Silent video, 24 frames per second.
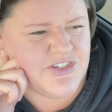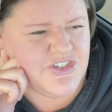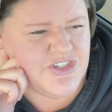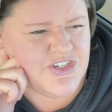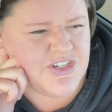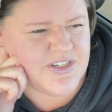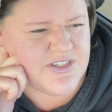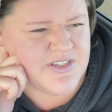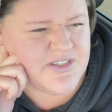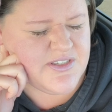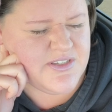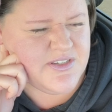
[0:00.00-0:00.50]

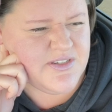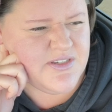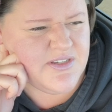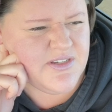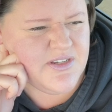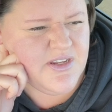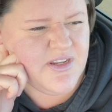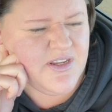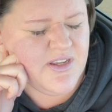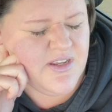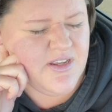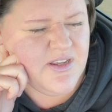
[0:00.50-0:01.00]
just
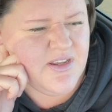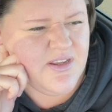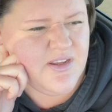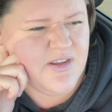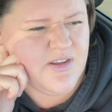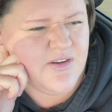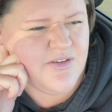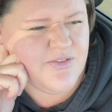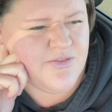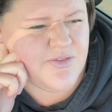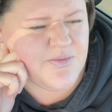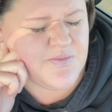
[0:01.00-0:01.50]

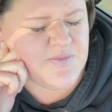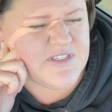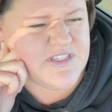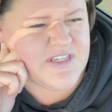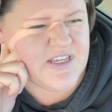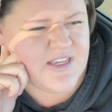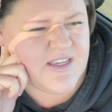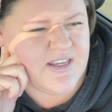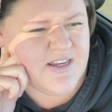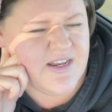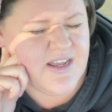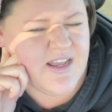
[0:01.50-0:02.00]
from
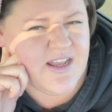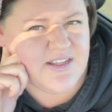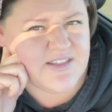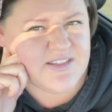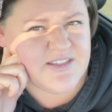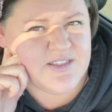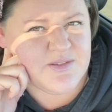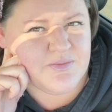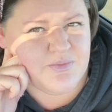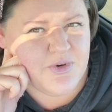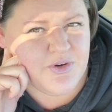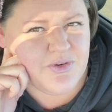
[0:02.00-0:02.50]
secondhand
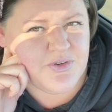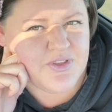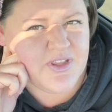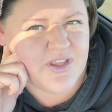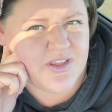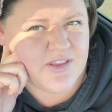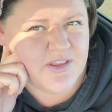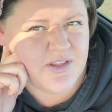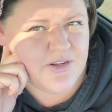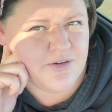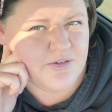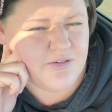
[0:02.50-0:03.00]
smoke
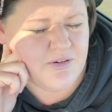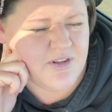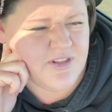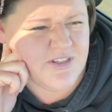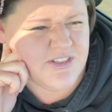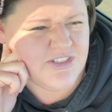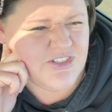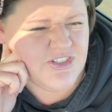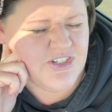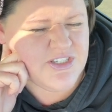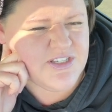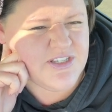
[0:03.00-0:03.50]
that the
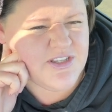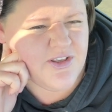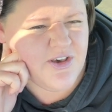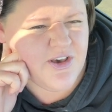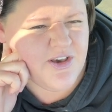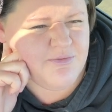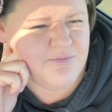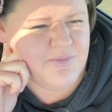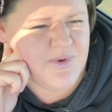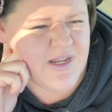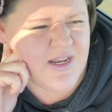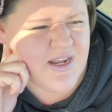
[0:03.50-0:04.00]
neurologist
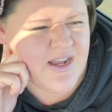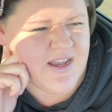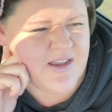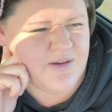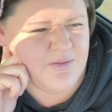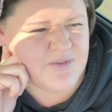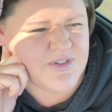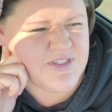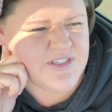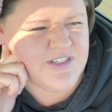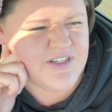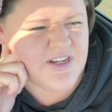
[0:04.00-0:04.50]
thought, but I
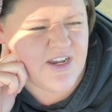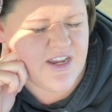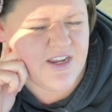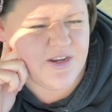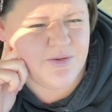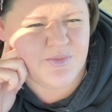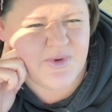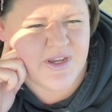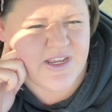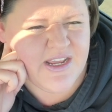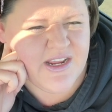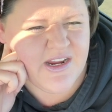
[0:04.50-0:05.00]
was
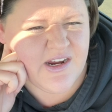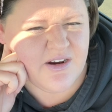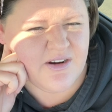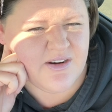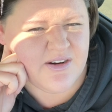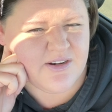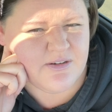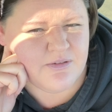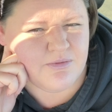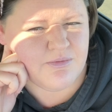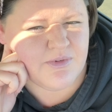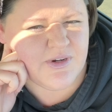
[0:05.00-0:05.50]
dyeing my hair
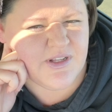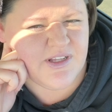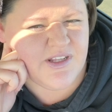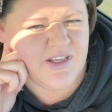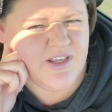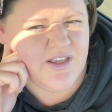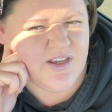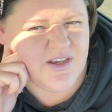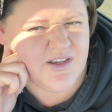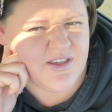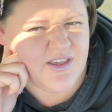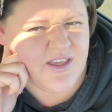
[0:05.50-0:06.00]
at a really
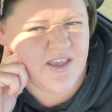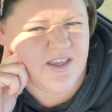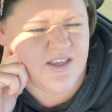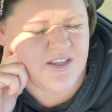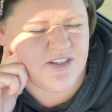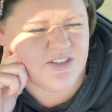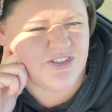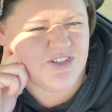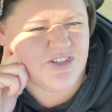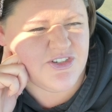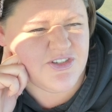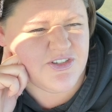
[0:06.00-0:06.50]
young
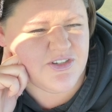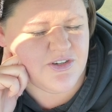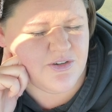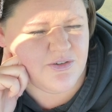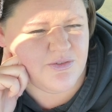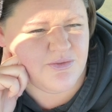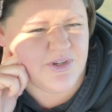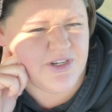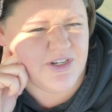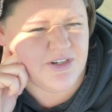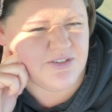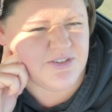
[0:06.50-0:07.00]
age. So
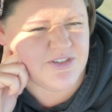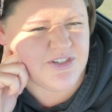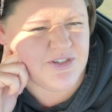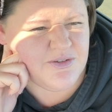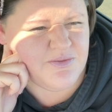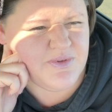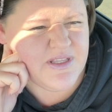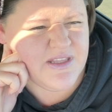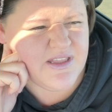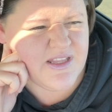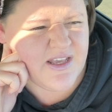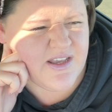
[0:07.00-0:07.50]
when you're
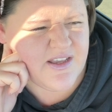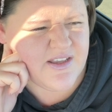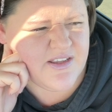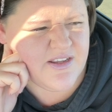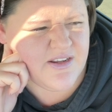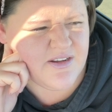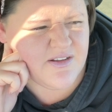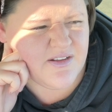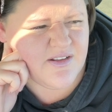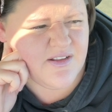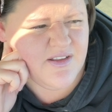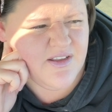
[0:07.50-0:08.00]
doing
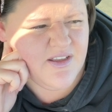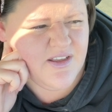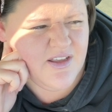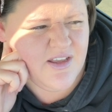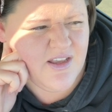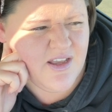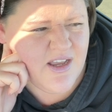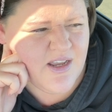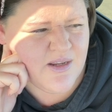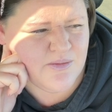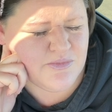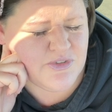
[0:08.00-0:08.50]
that,
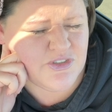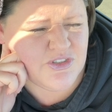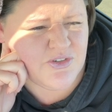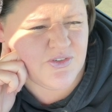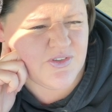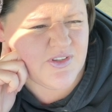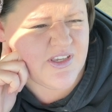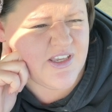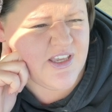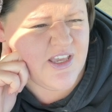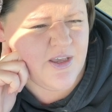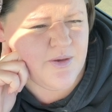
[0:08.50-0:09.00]
I'm sure
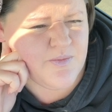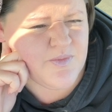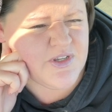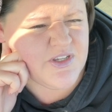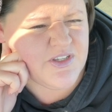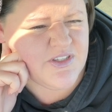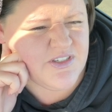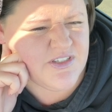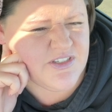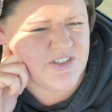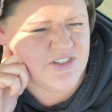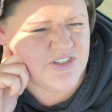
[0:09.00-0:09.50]
the
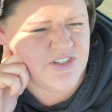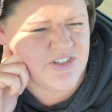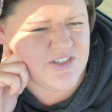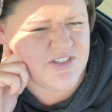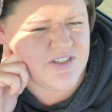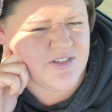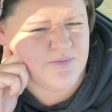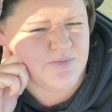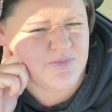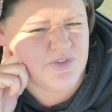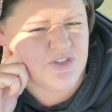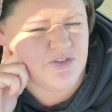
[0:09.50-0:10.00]
chemicals
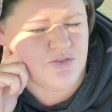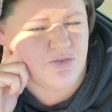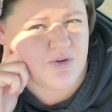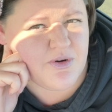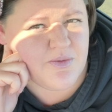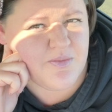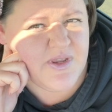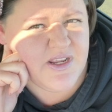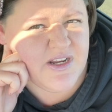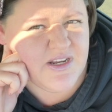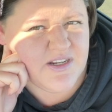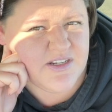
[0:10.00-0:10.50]
just
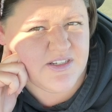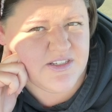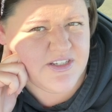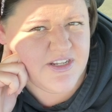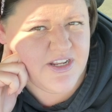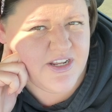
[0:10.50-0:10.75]
absorbing into